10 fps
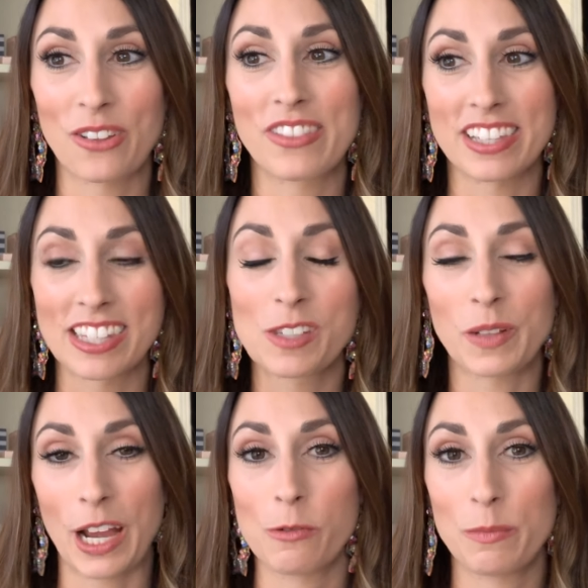this is
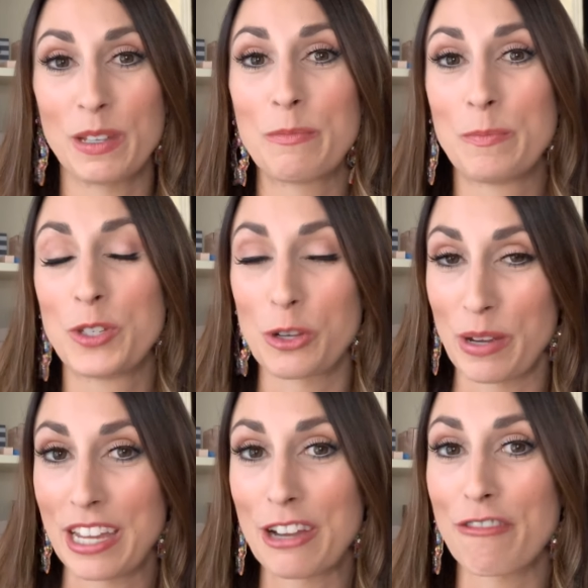what I would be
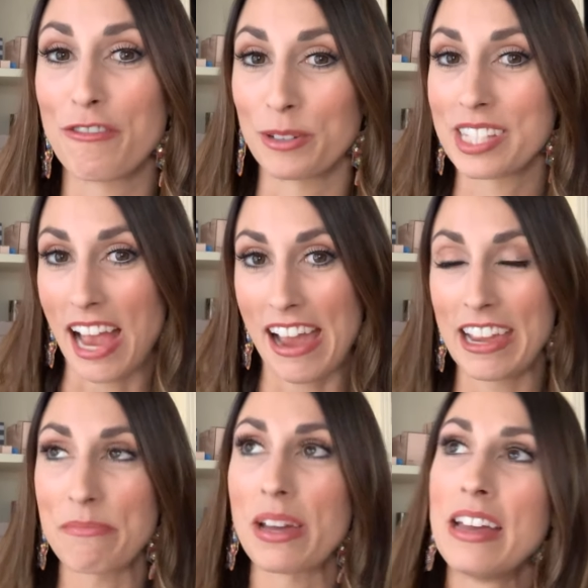doing full
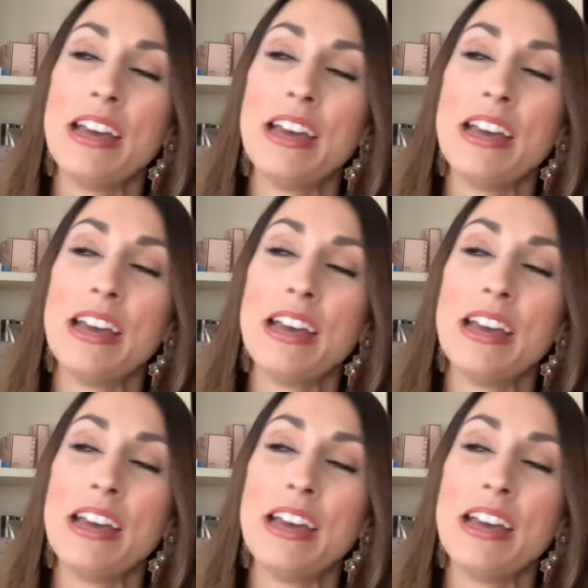time.